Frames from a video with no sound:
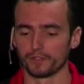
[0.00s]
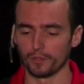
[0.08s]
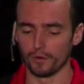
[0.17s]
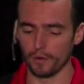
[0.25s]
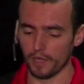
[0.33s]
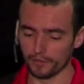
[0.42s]

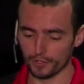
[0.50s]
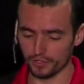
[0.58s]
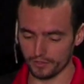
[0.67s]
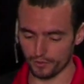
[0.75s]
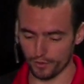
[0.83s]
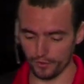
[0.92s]
So I'll
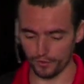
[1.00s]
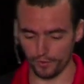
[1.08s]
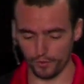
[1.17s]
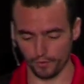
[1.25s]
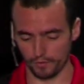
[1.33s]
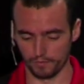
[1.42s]
just show
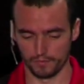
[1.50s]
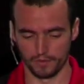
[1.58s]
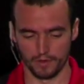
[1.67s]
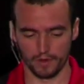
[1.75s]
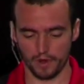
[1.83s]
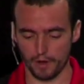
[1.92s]
you
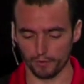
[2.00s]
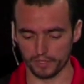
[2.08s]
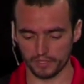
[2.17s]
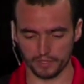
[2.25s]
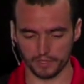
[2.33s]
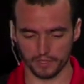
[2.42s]
how
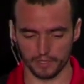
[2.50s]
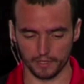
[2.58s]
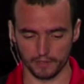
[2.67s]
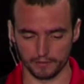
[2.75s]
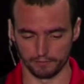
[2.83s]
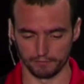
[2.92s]
it's
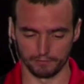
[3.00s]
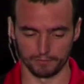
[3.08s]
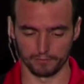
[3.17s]
uh,